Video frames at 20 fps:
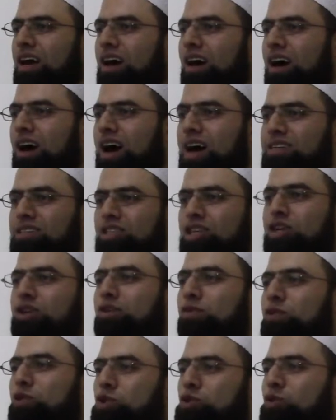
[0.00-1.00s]
I seek
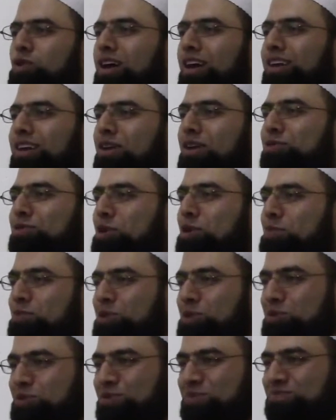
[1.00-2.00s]
refuge with Allah from
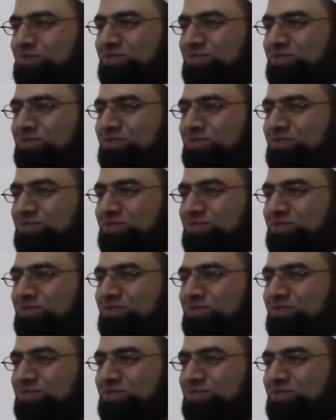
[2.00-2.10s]
you.